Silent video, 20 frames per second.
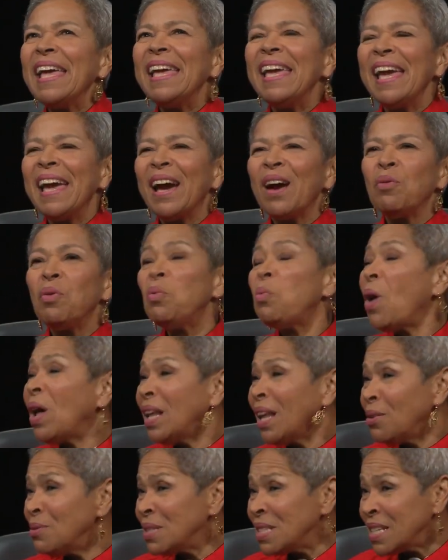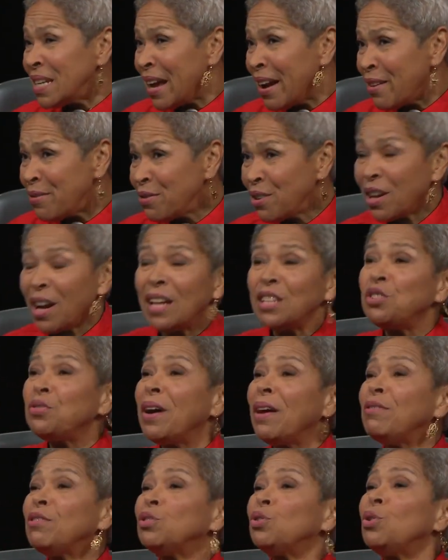Yeah. Well, while I was in Africa, I
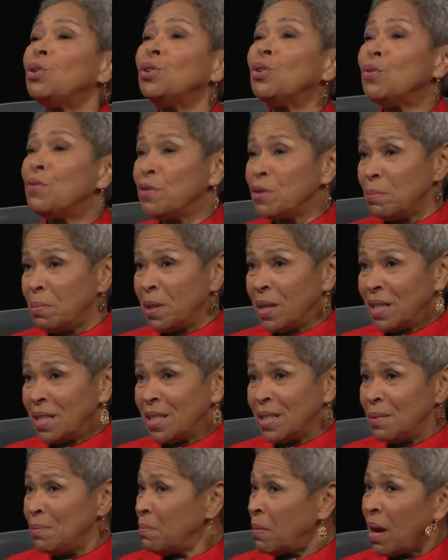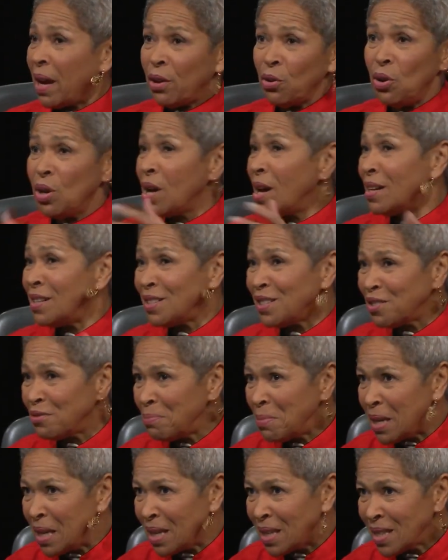traveled all over the place okay. by all kinds of
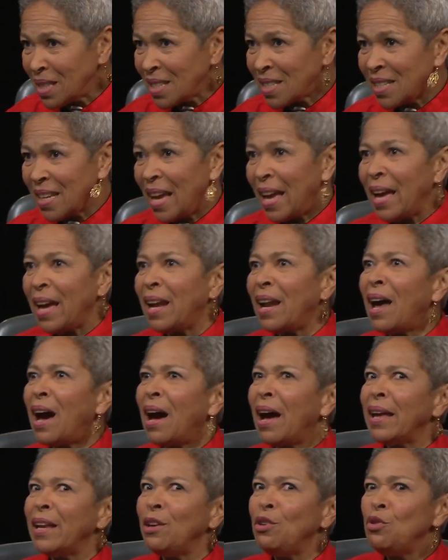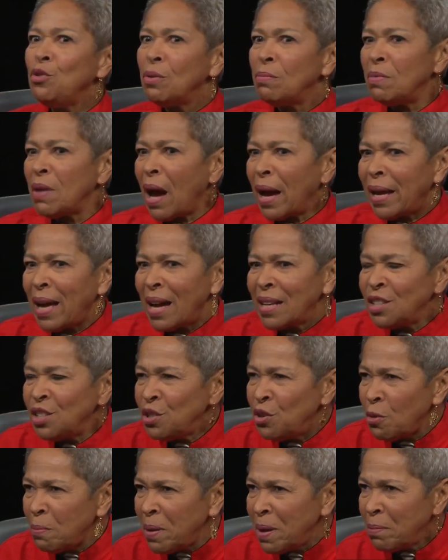means, uh-huh. and I I got
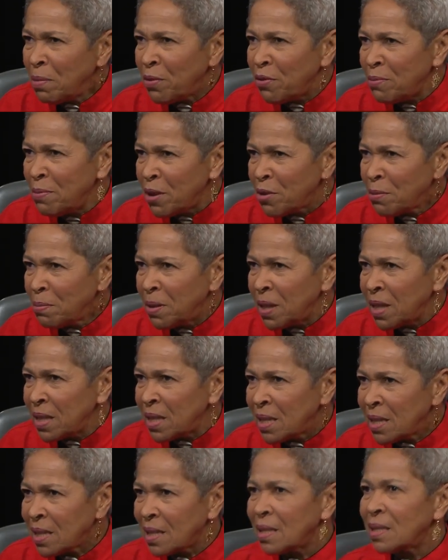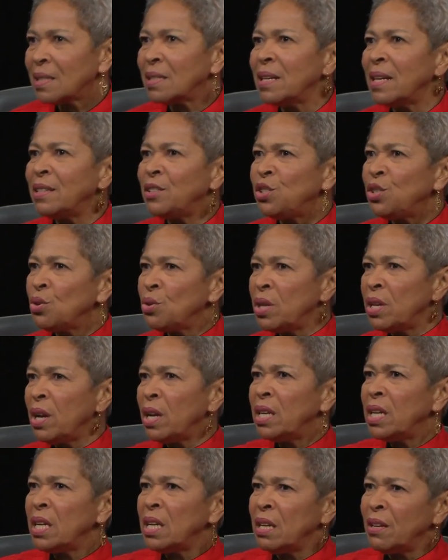to know people from other places, uh-huh. and so then
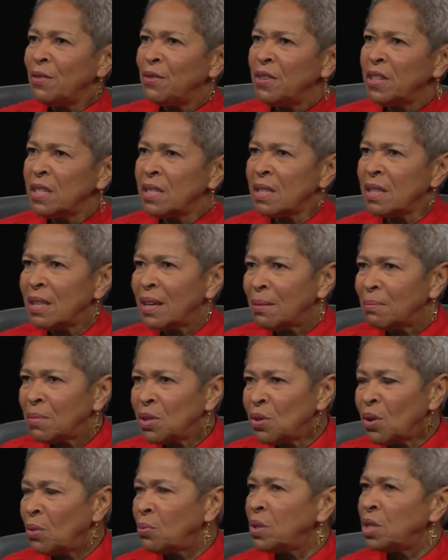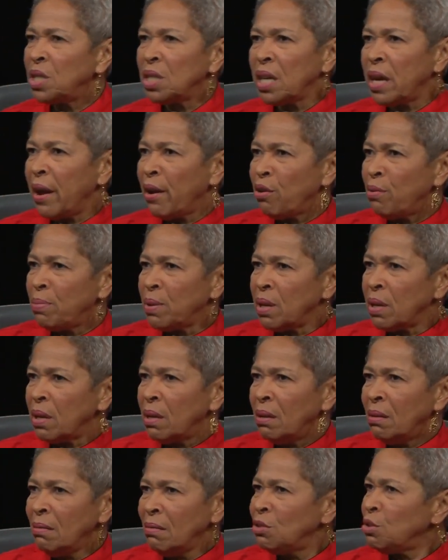I needed to visit them. So I went to the
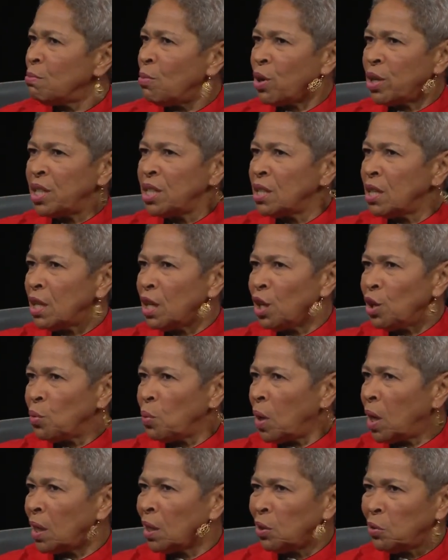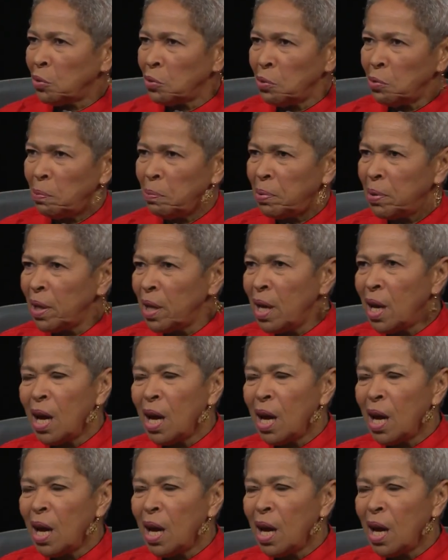Caribbean, to Martinique, Guadeloupe.